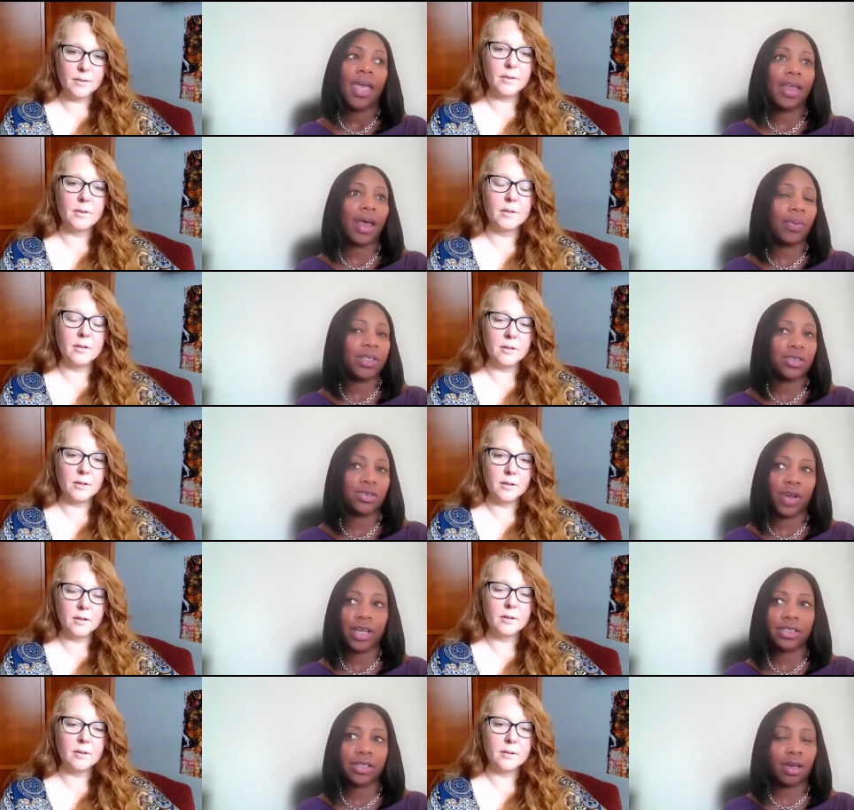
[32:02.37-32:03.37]
Speaker 1: and I would
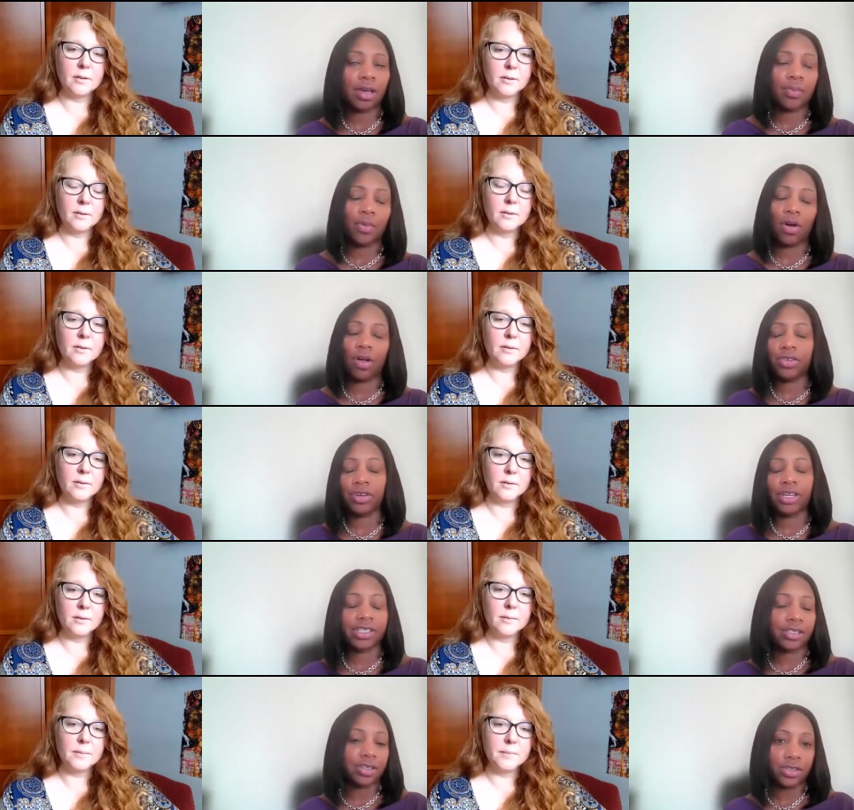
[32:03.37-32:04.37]
direct all your
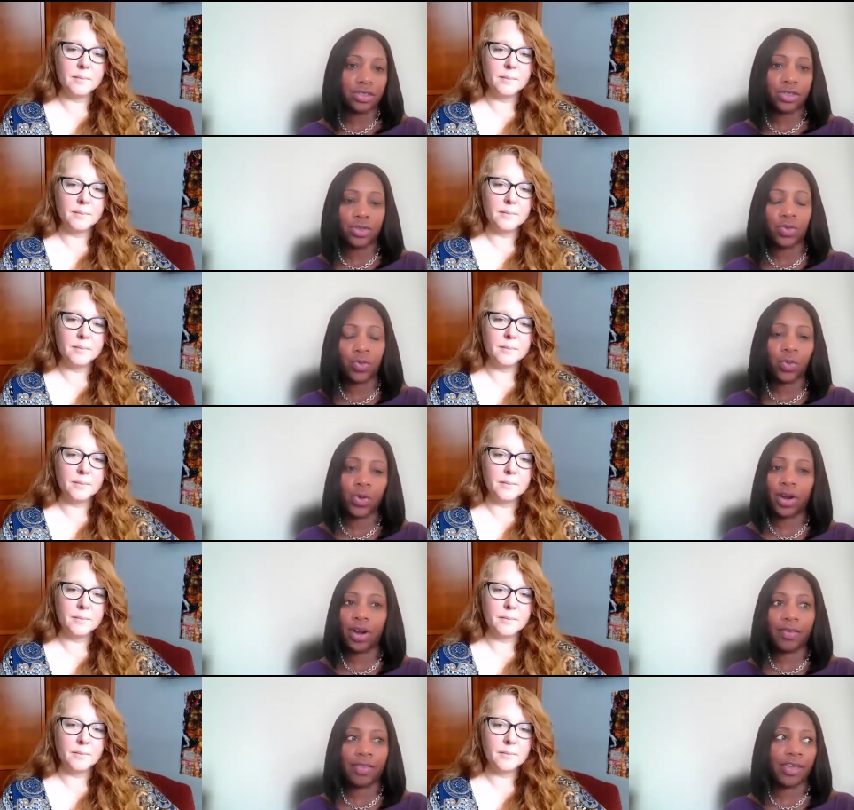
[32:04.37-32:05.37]
listeners to
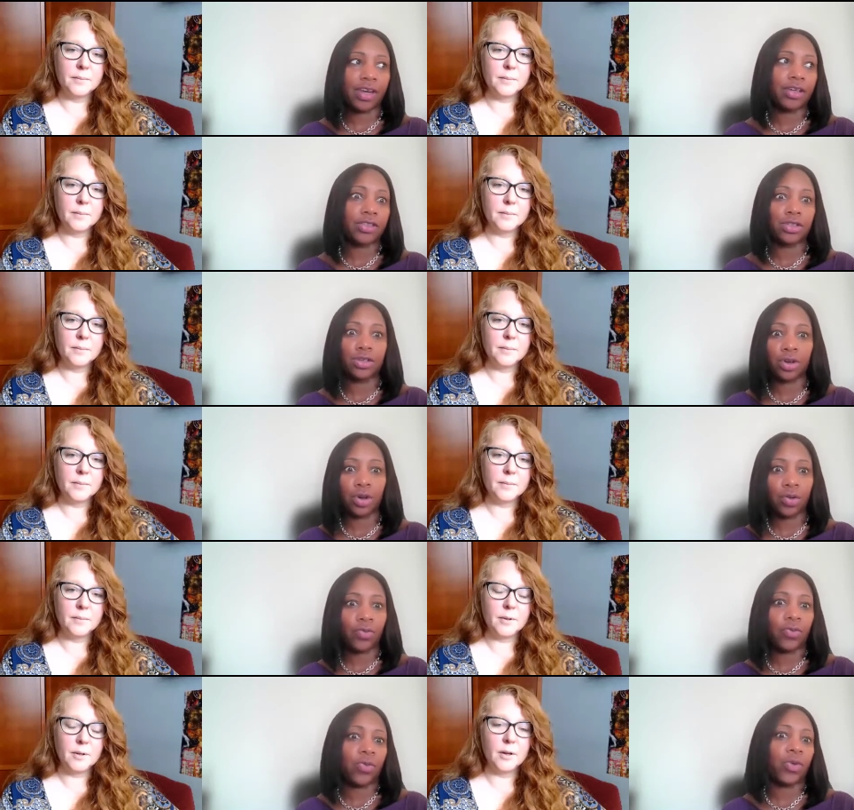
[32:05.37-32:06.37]
wherever they need to
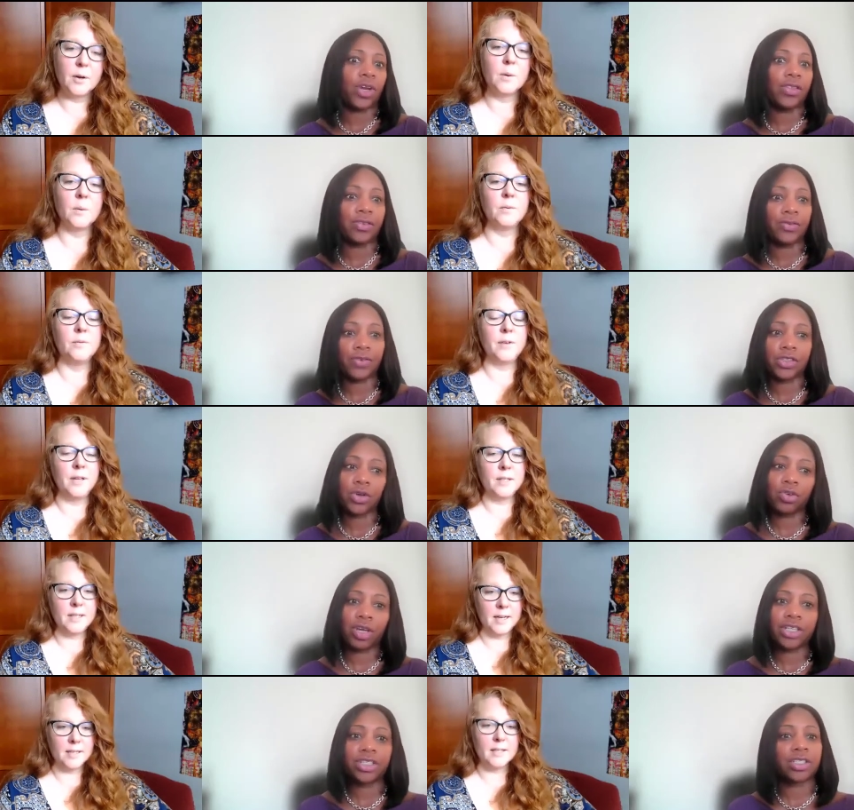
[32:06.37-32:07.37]
go for either
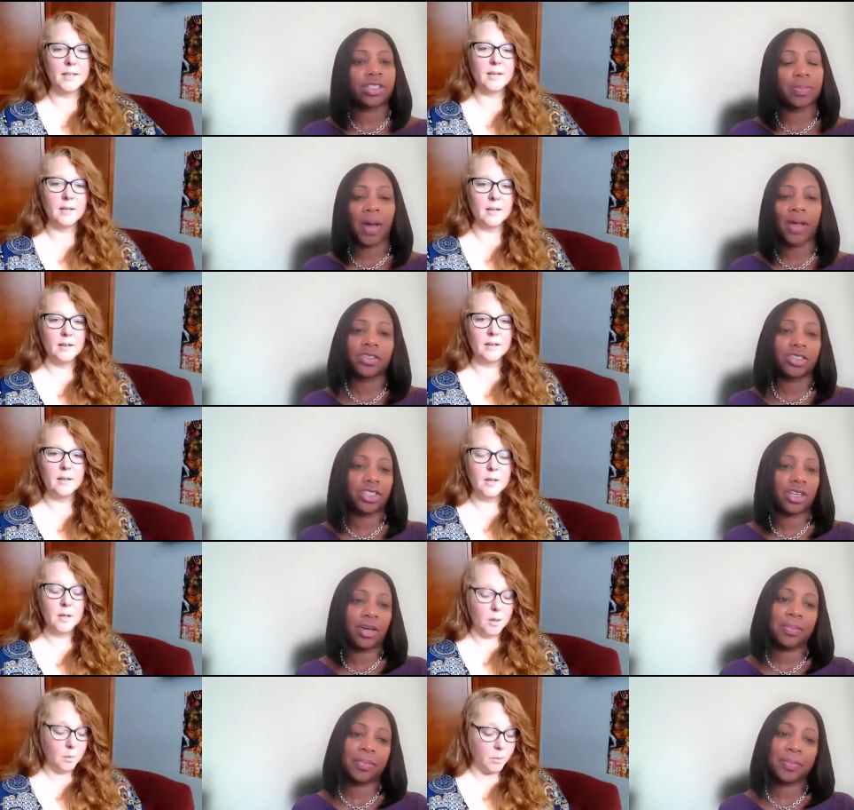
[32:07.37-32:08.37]
Speaker 2: donation,
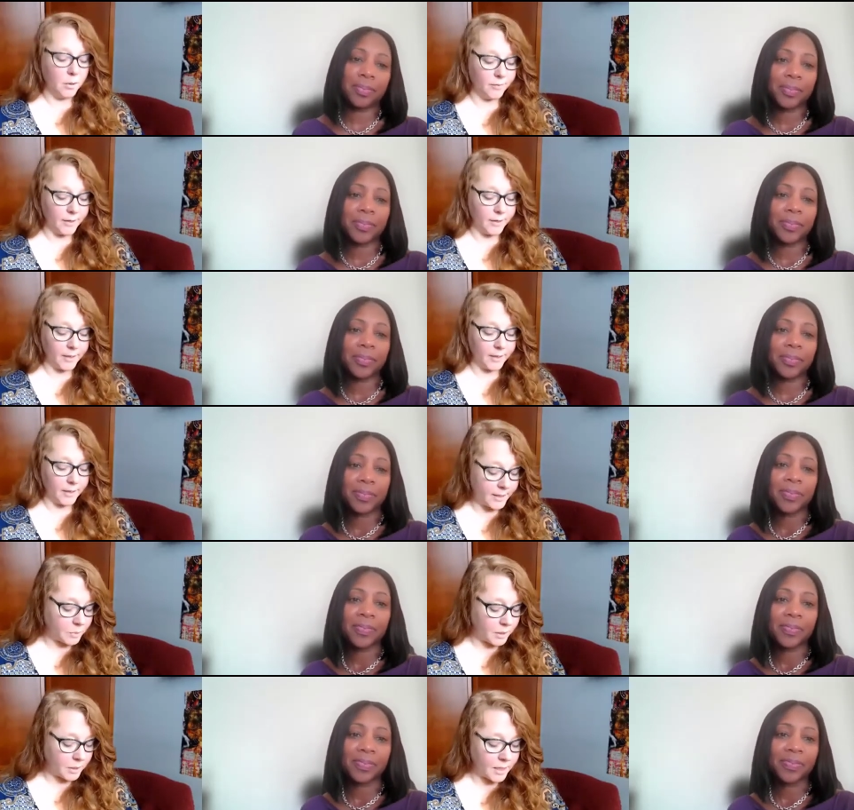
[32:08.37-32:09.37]
sponsorship. Perfect. Yes,
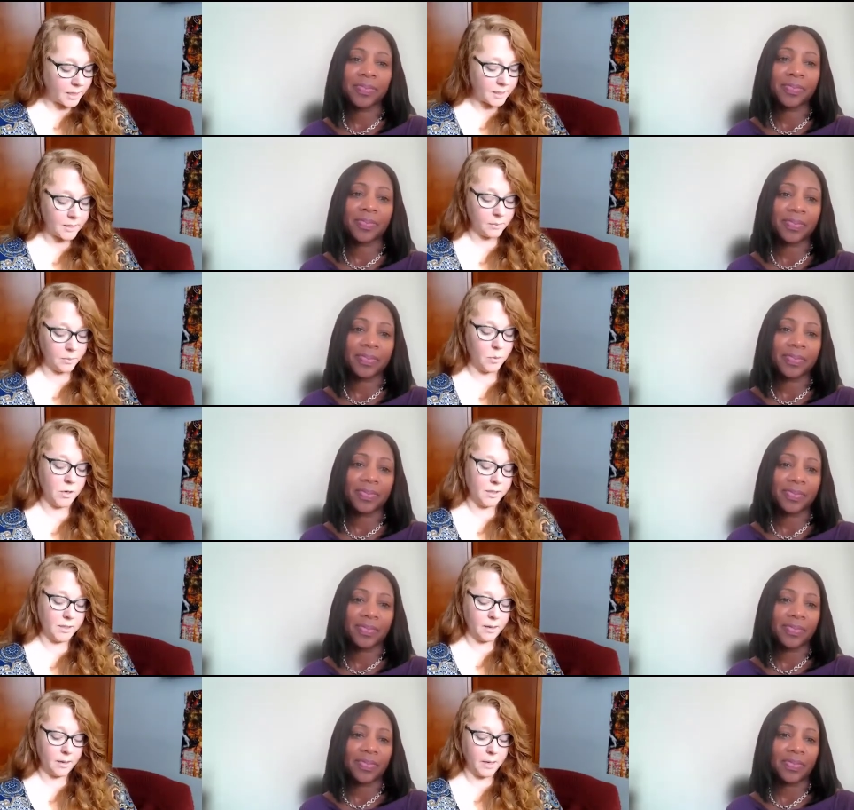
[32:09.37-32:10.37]
please support
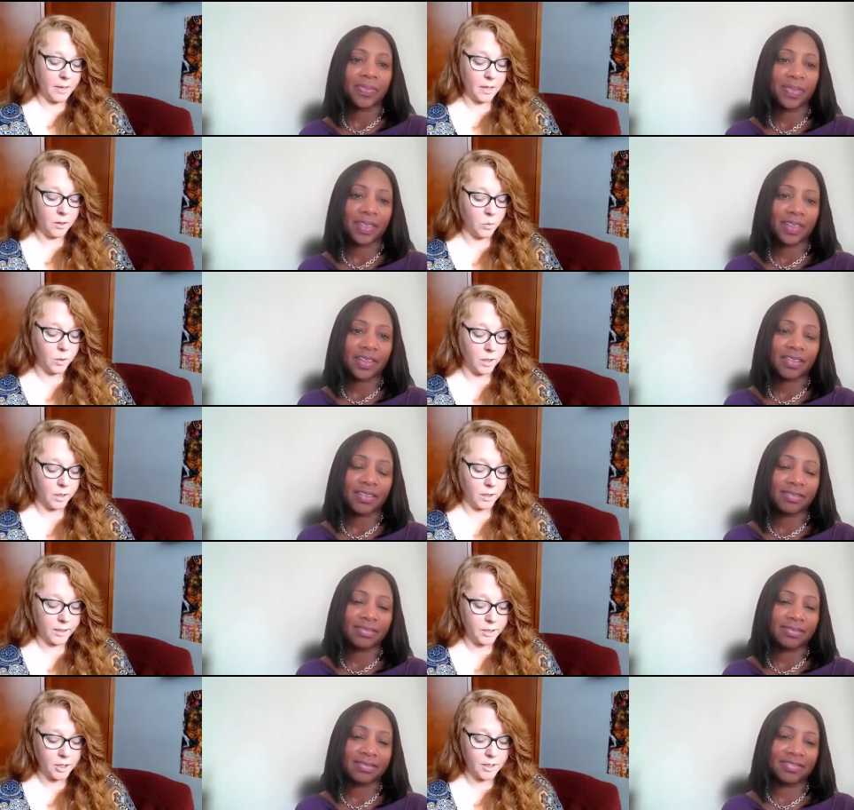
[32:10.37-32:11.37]
Tammie and the work
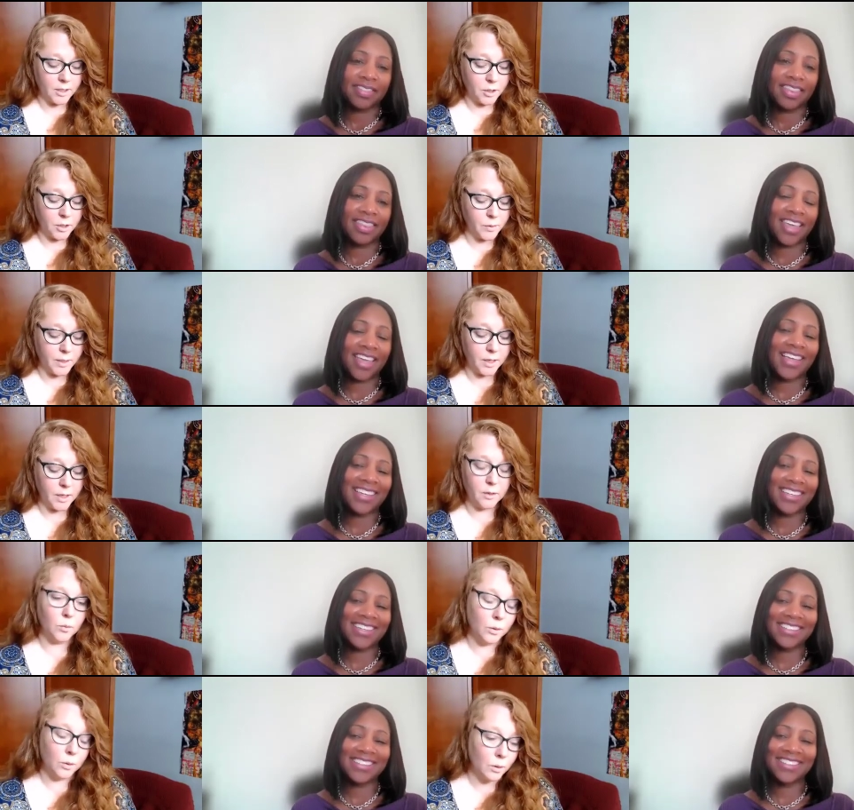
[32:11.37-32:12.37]
that she is doing in the
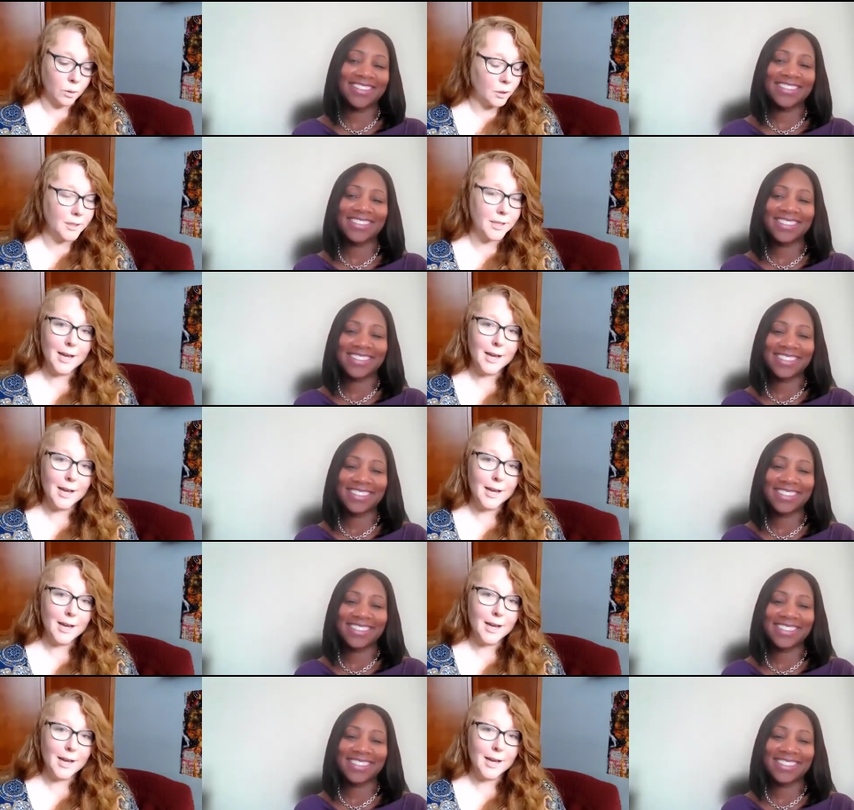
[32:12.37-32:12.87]
world.